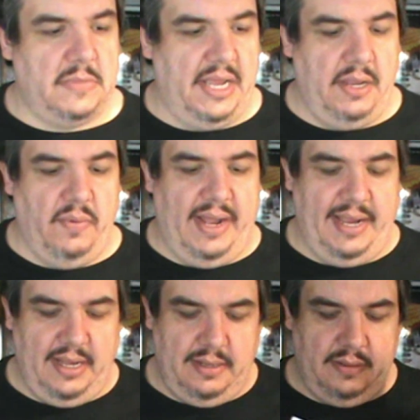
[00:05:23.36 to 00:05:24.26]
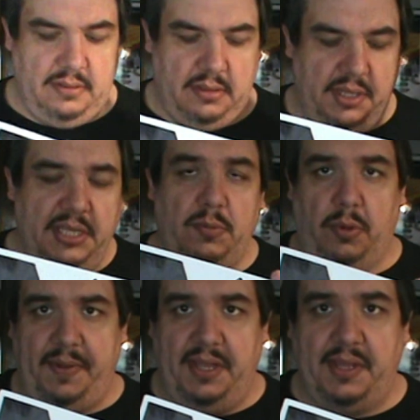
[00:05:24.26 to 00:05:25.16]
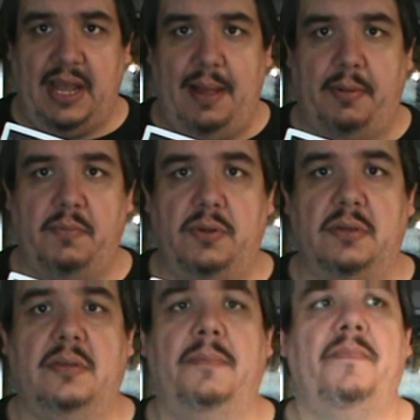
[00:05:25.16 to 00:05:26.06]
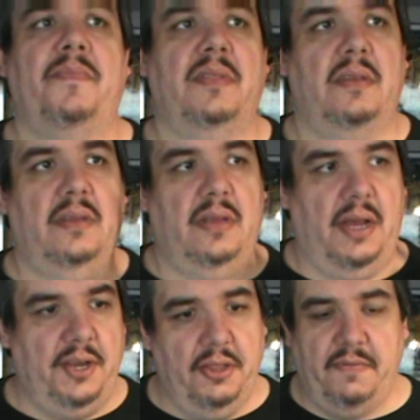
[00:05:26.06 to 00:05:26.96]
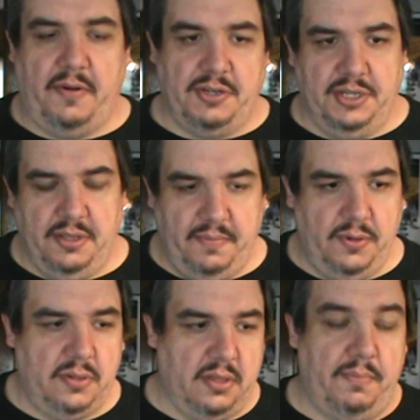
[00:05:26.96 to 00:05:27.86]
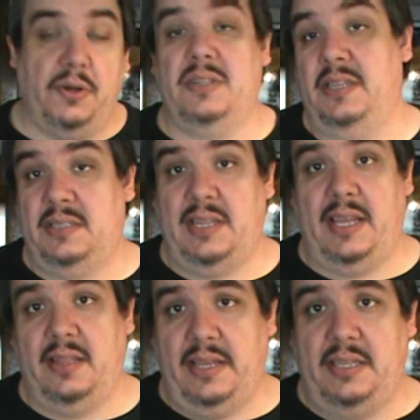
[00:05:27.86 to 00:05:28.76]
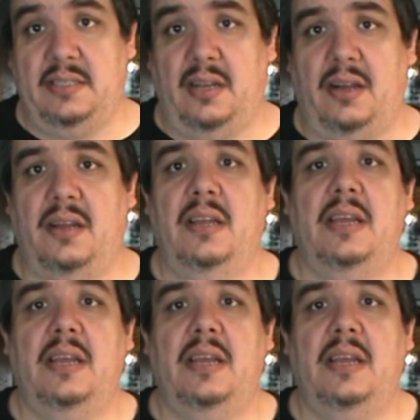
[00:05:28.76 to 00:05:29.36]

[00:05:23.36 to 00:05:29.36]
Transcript: anyway, this will be in the comic book. Another version of the book that Stan Lee saw,